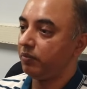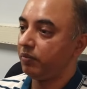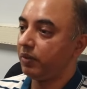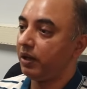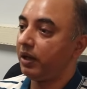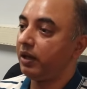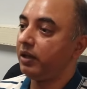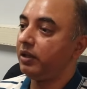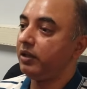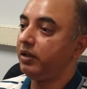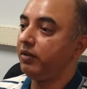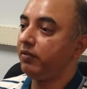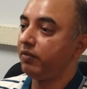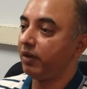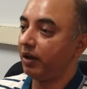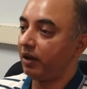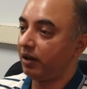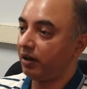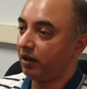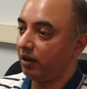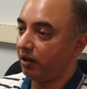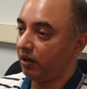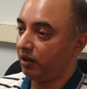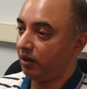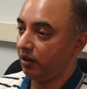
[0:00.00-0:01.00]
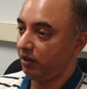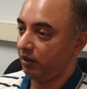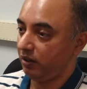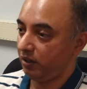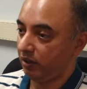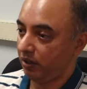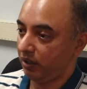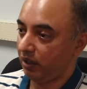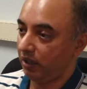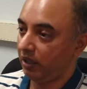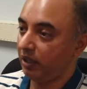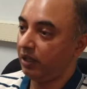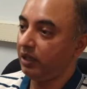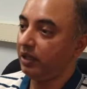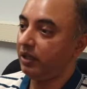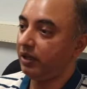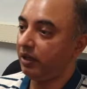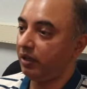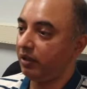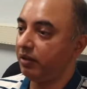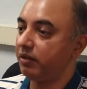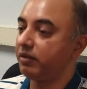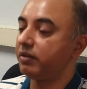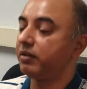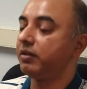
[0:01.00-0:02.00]
by the viral
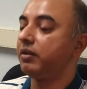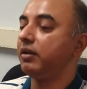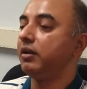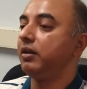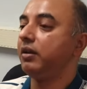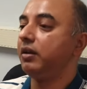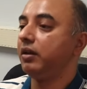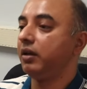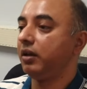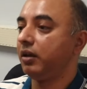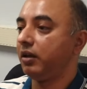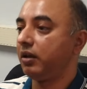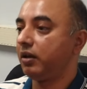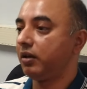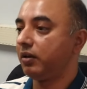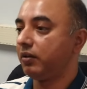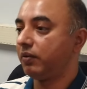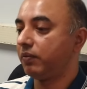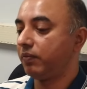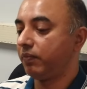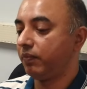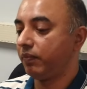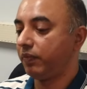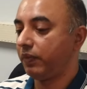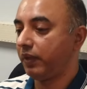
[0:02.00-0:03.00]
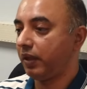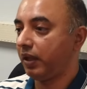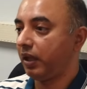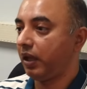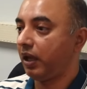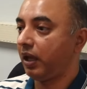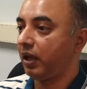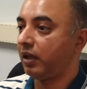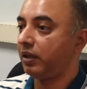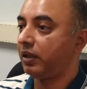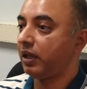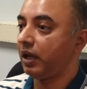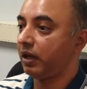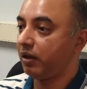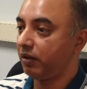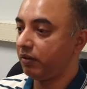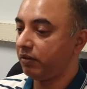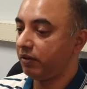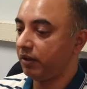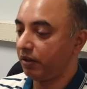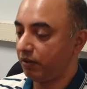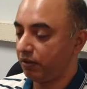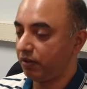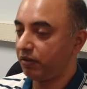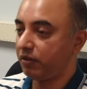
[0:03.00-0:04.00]
helicase, and that
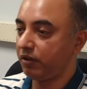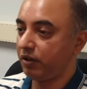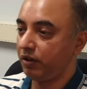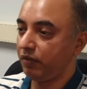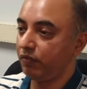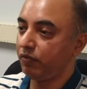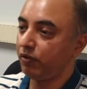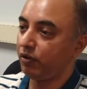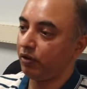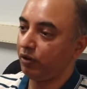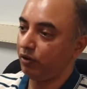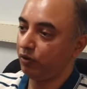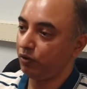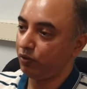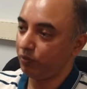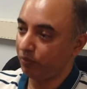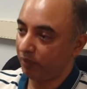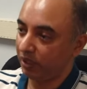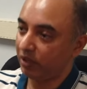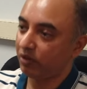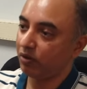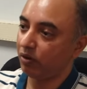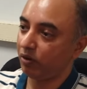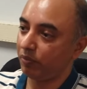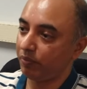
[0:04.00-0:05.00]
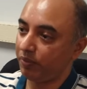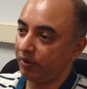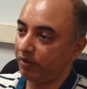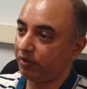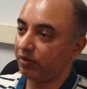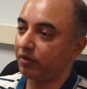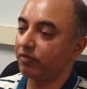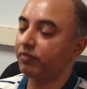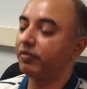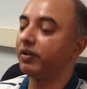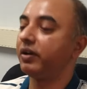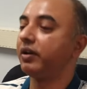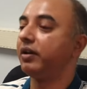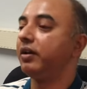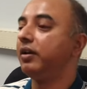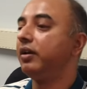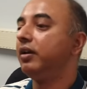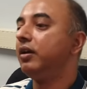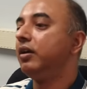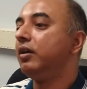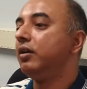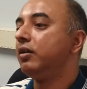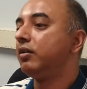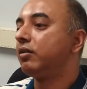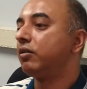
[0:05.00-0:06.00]
is necessary for you to make copies of it.
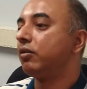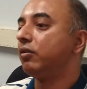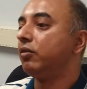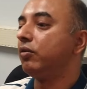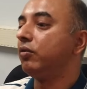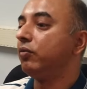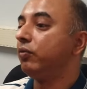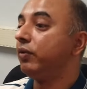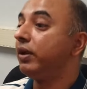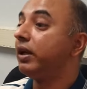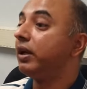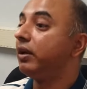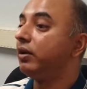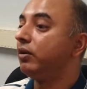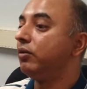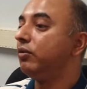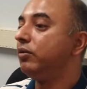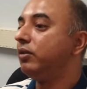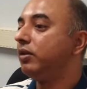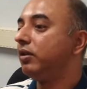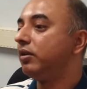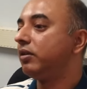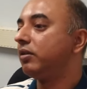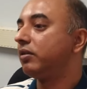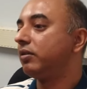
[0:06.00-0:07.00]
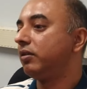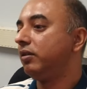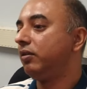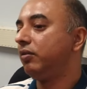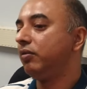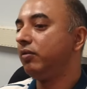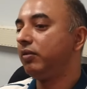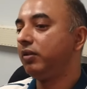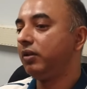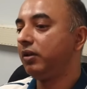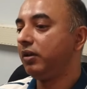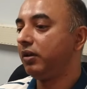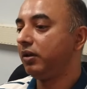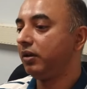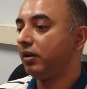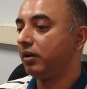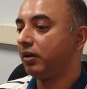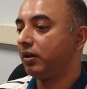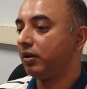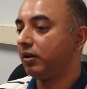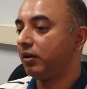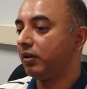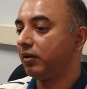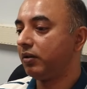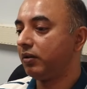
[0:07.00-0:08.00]
So we can do this using
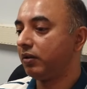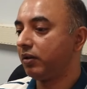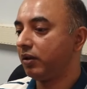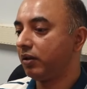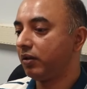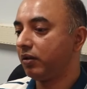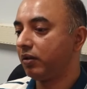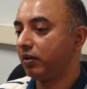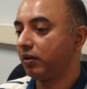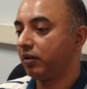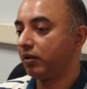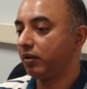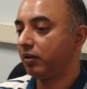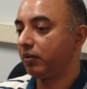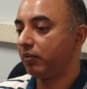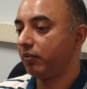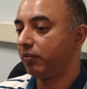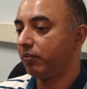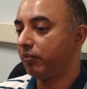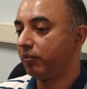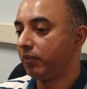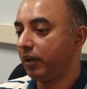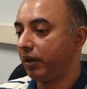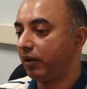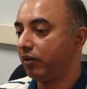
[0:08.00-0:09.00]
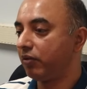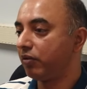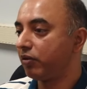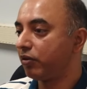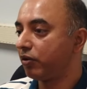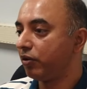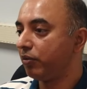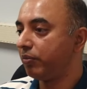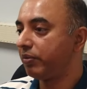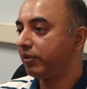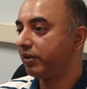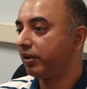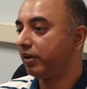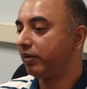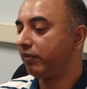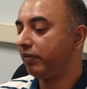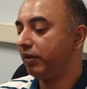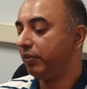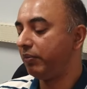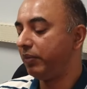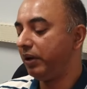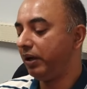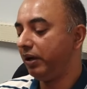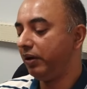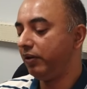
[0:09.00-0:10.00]
microscopes that
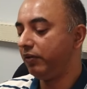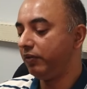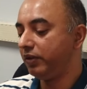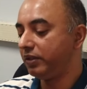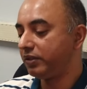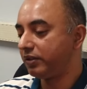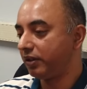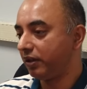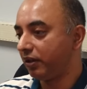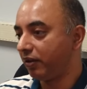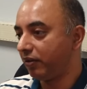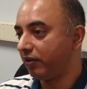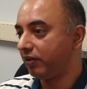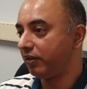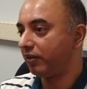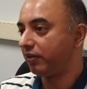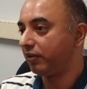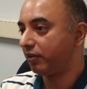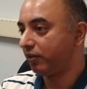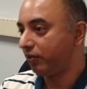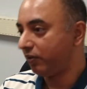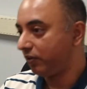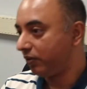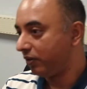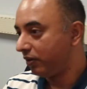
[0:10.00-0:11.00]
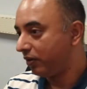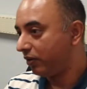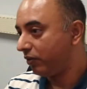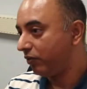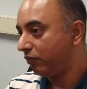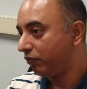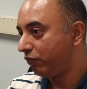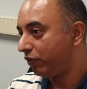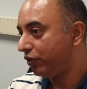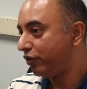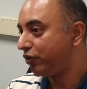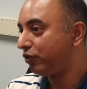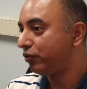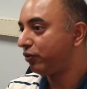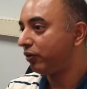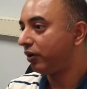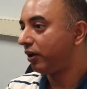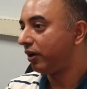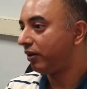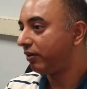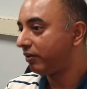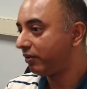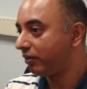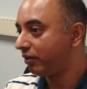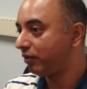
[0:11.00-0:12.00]
we build, which allows us to
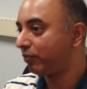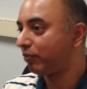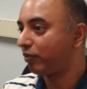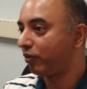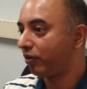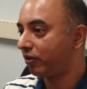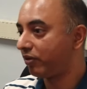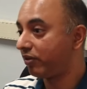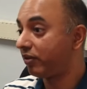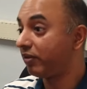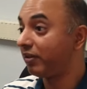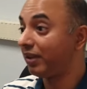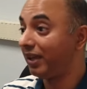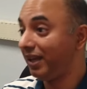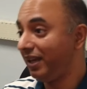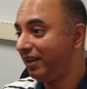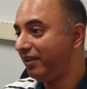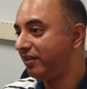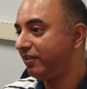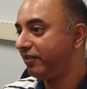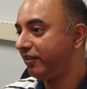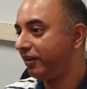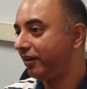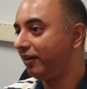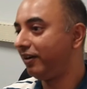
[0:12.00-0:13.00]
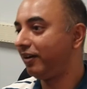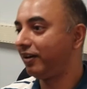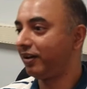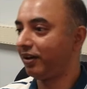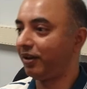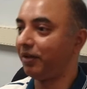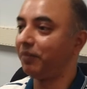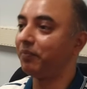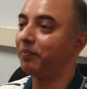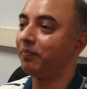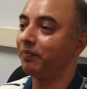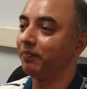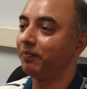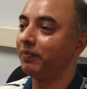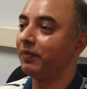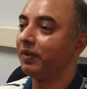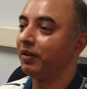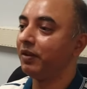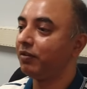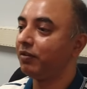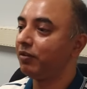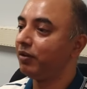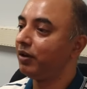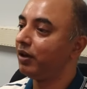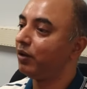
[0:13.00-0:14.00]
visualize this process in real time.
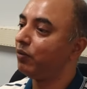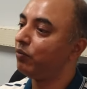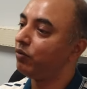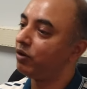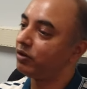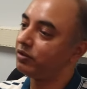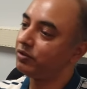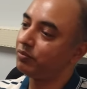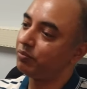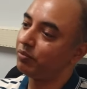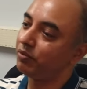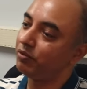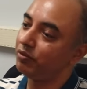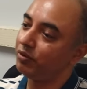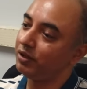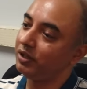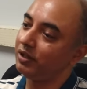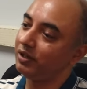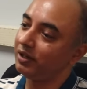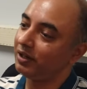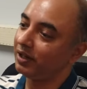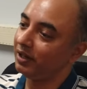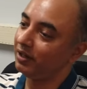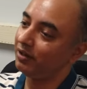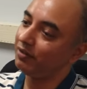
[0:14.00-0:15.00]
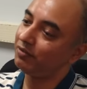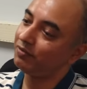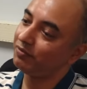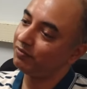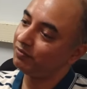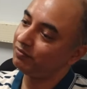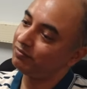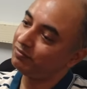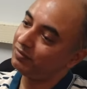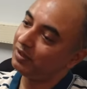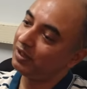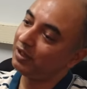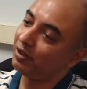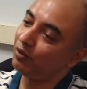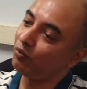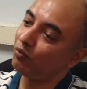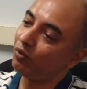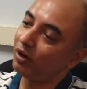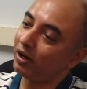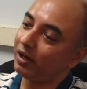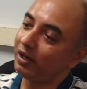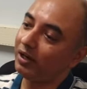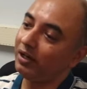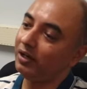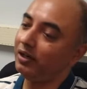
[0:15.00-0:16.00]
So you can watch protein kind of
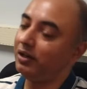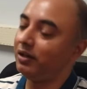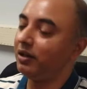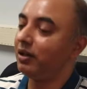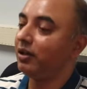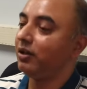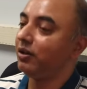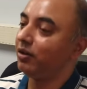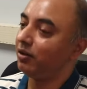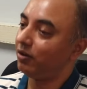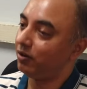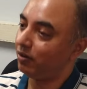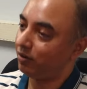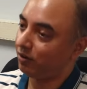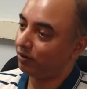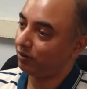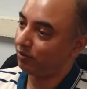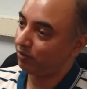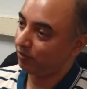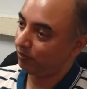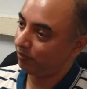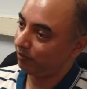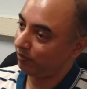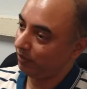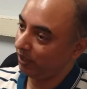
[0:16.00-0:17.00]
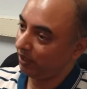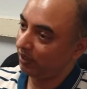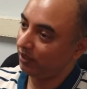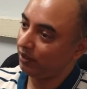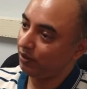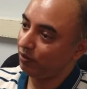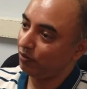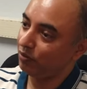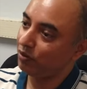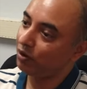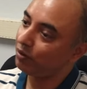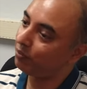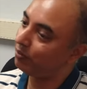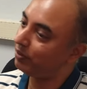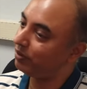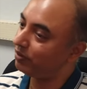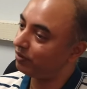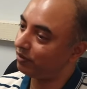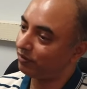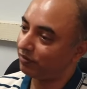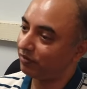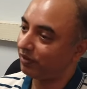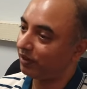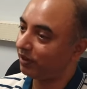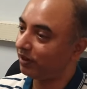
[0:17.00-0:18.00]
unwind or make new
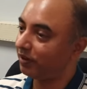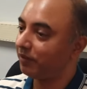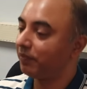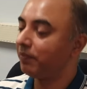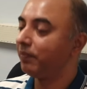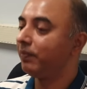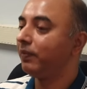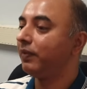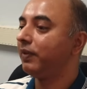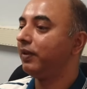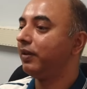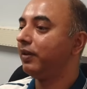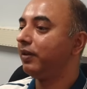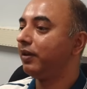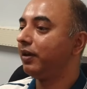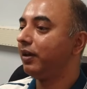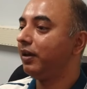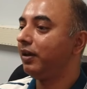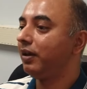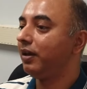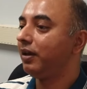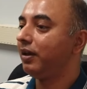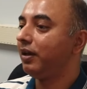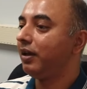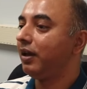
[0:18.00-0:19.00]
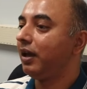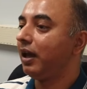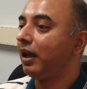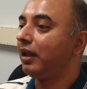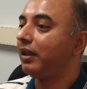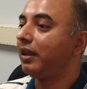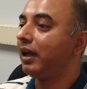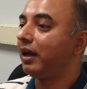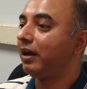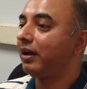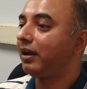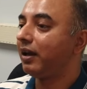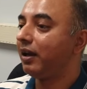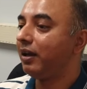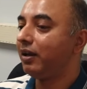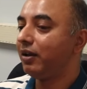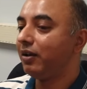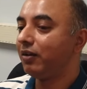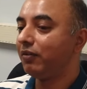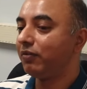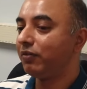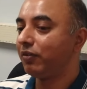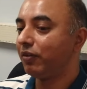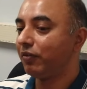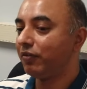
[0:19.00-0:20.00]
copies of it. Okay, and that
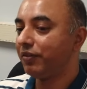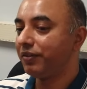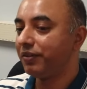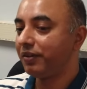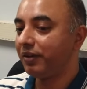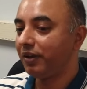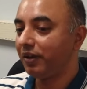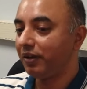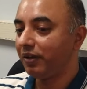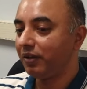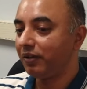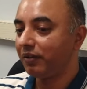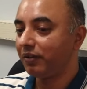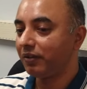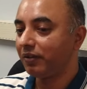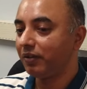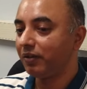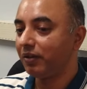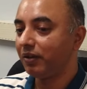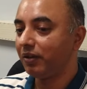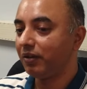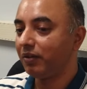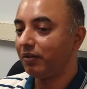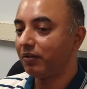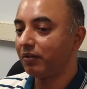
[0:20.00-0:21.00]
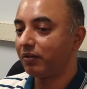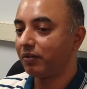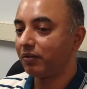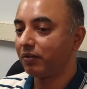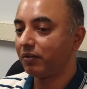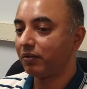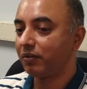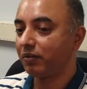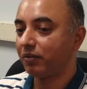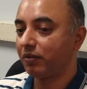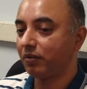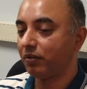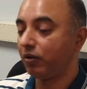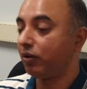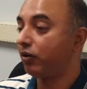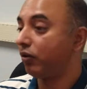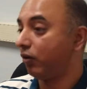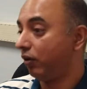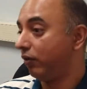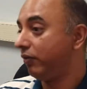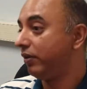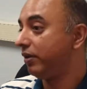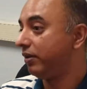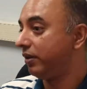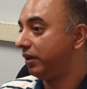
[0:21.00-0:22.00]
kind of sophistication is not
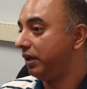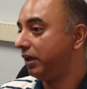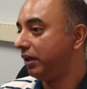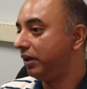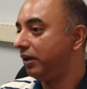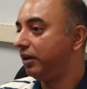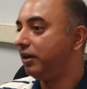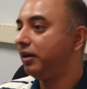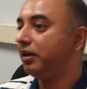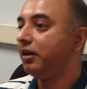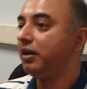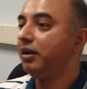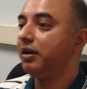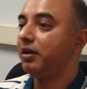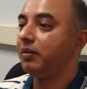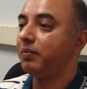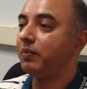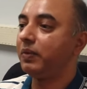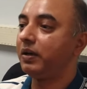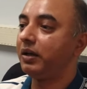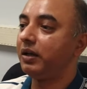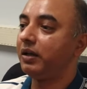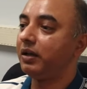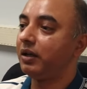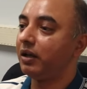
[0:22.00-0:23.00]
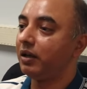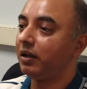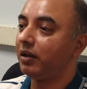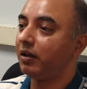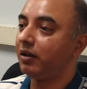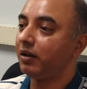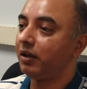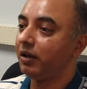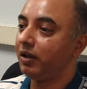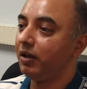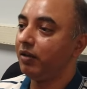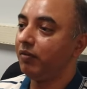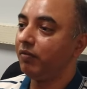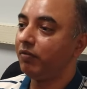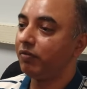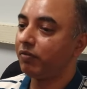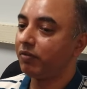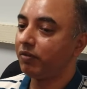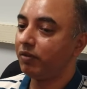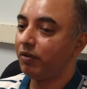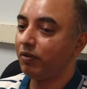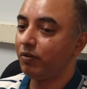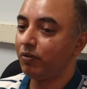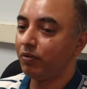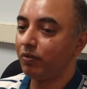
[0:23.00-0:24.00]
always needed, but it
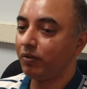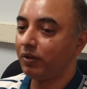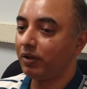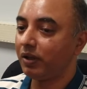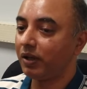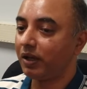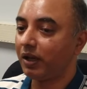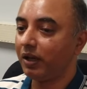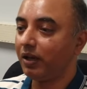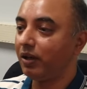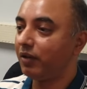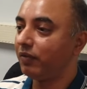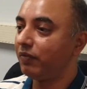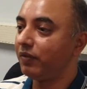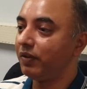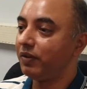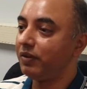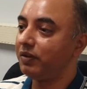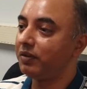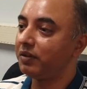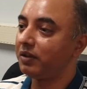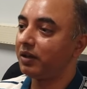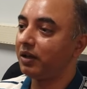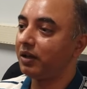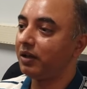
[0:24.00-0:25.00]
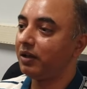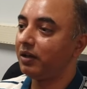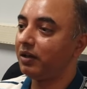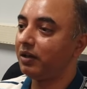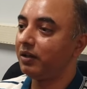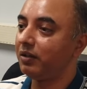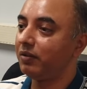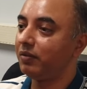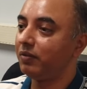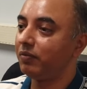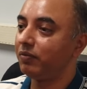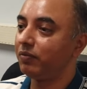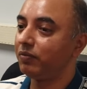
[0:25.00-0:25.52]
gives you the kind of insight